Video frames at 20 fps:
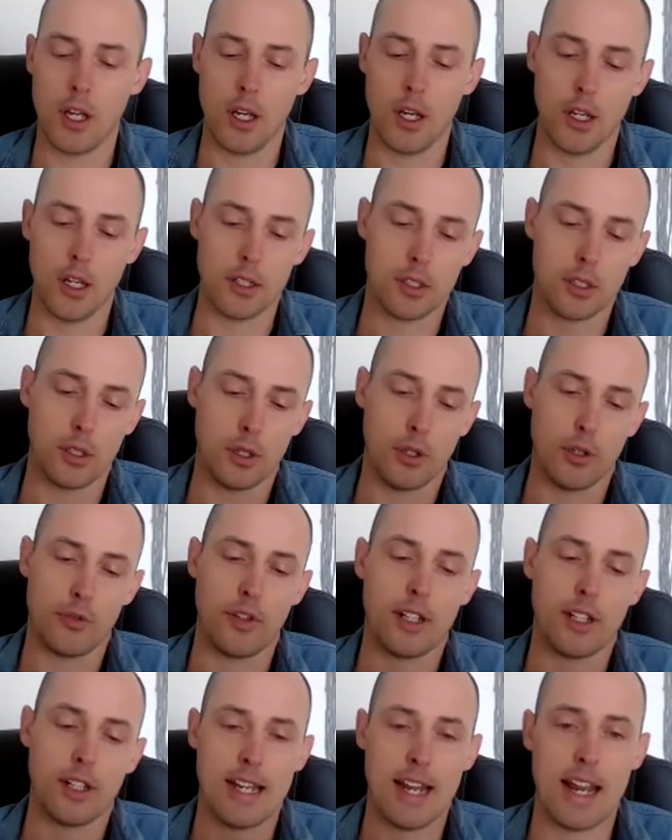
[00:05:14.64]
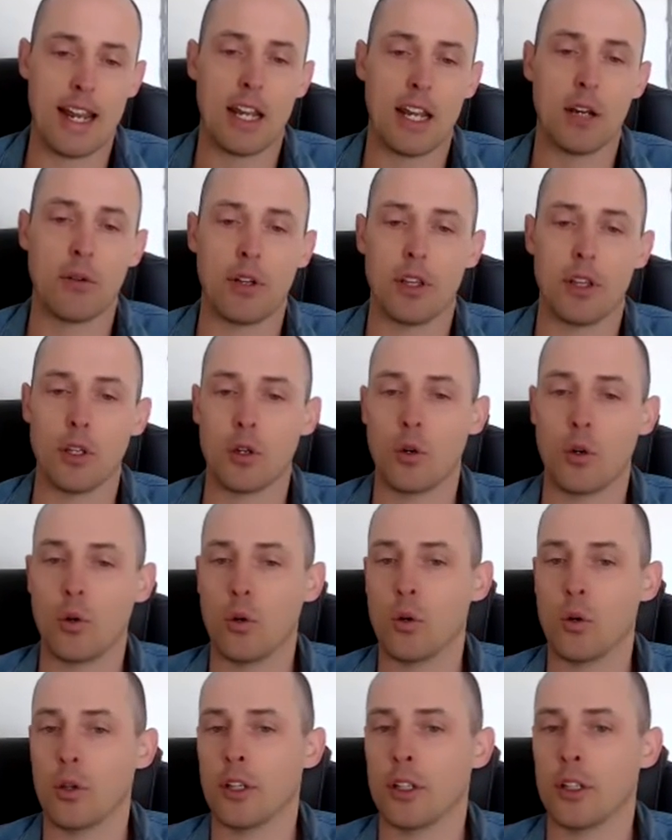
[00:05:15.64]
And so if that's anger at the
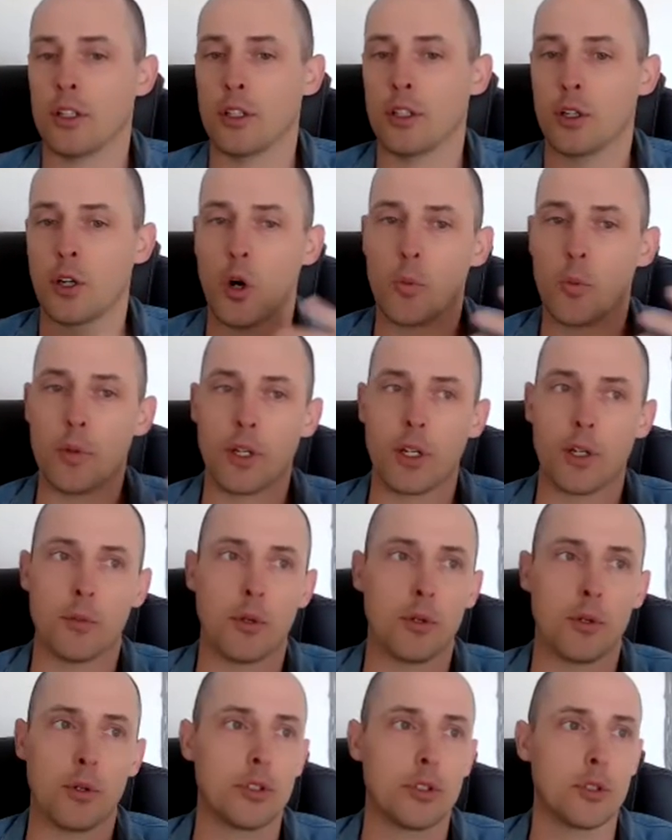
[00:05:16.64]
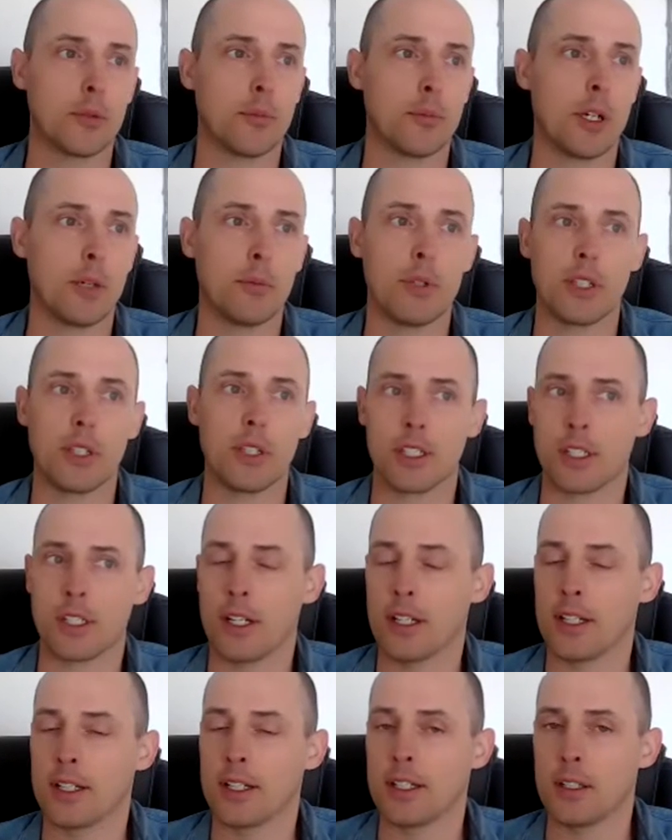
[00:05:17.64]
core, then your coping emotion might be
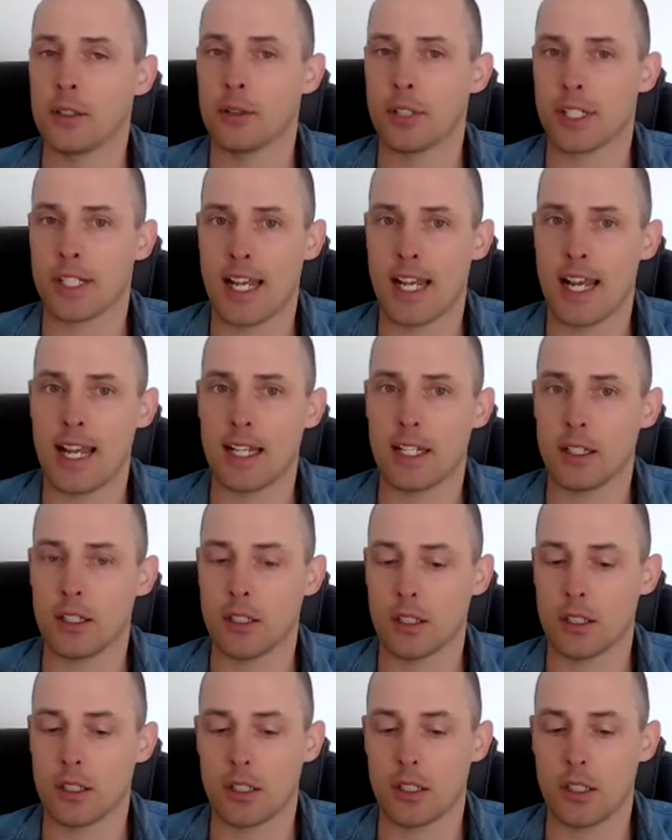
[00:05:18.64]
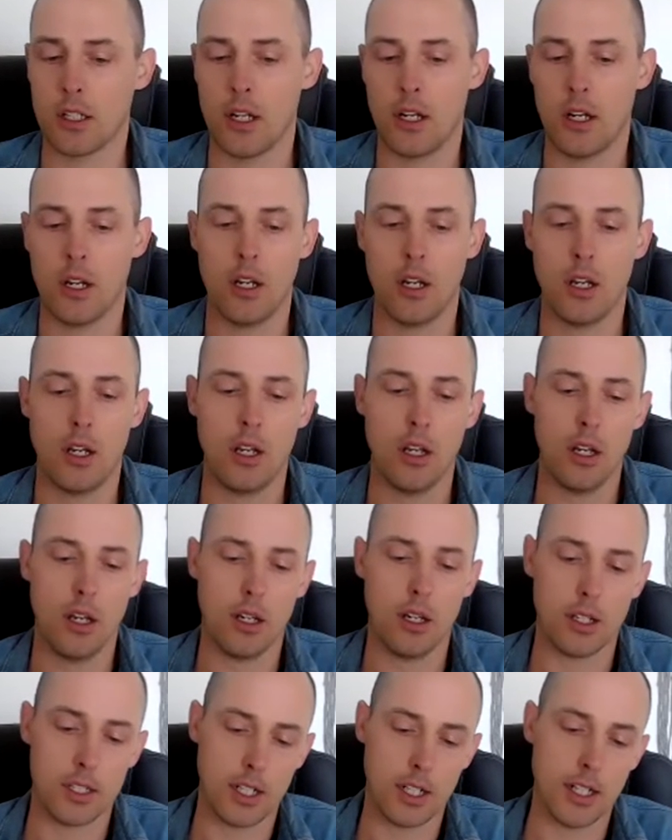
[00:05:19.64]
anxiety or sadness.
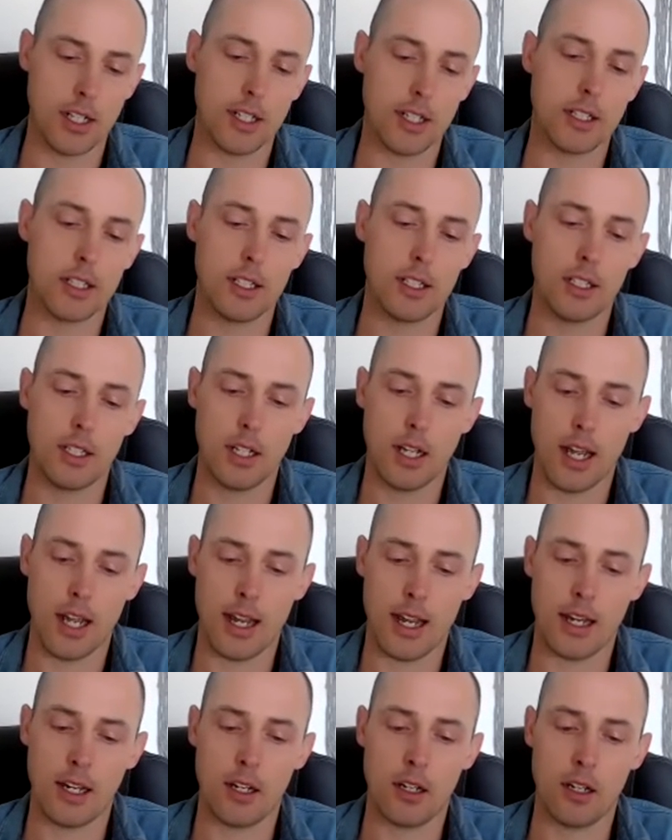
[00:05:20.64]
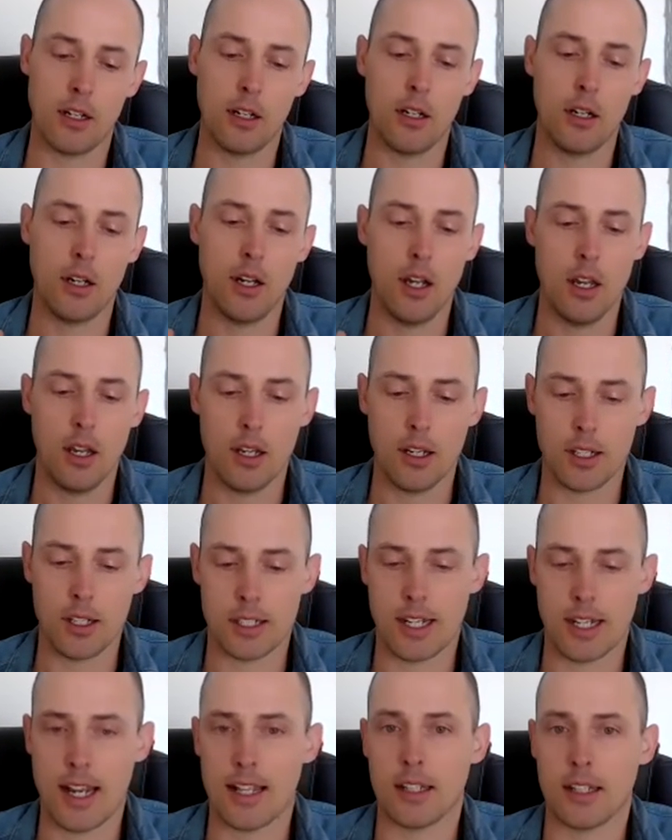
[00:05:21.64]
Anxiety, anger, and
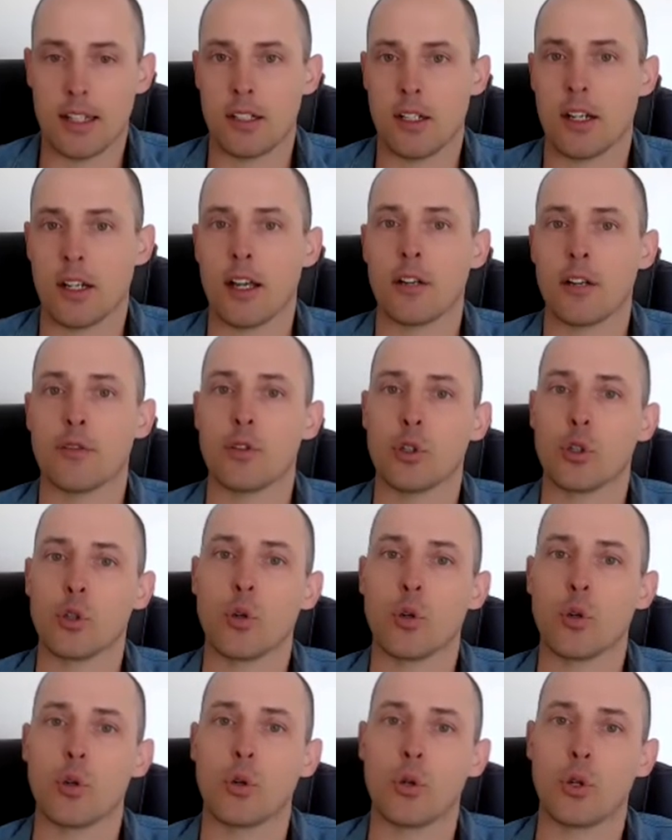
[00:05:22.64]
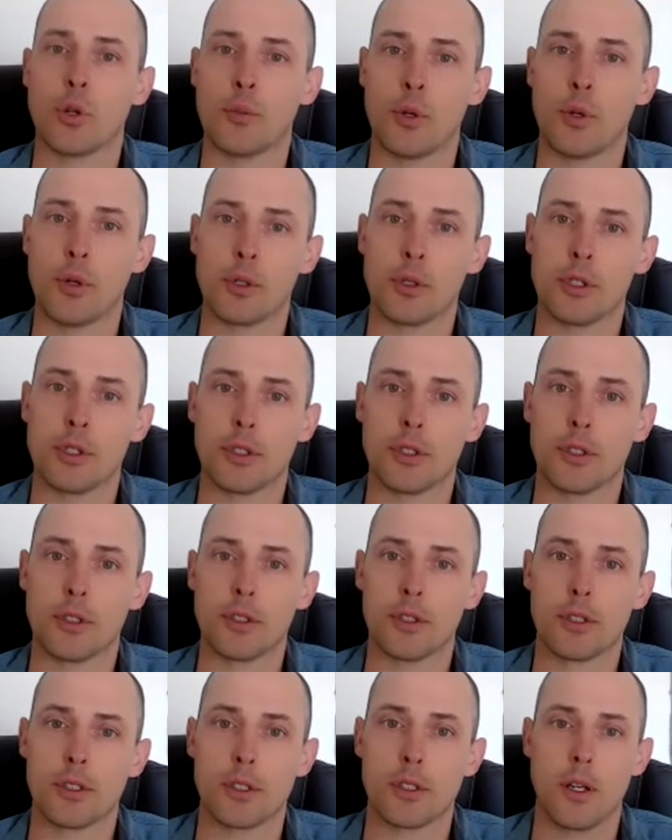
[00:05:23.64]
sadness are kind of your core
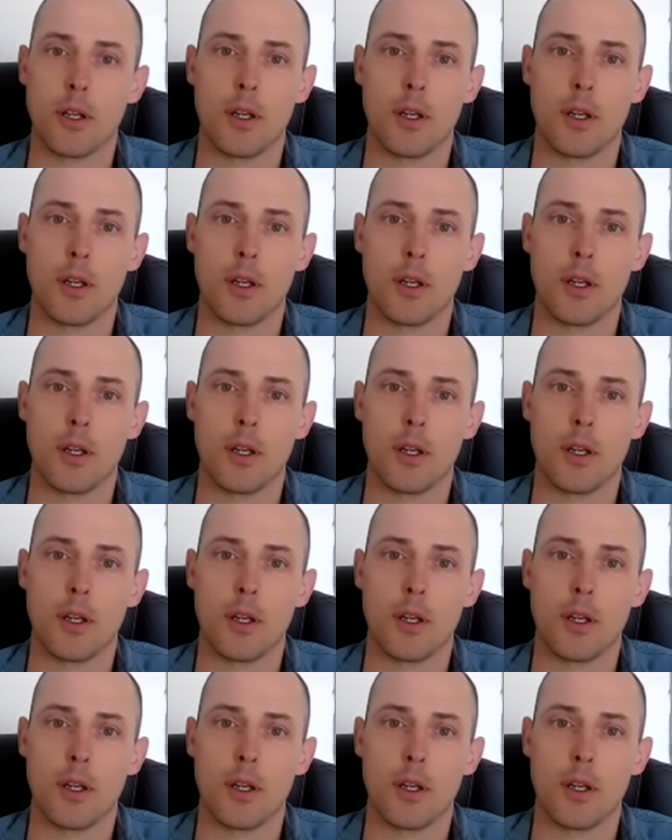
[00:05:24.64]
emotions.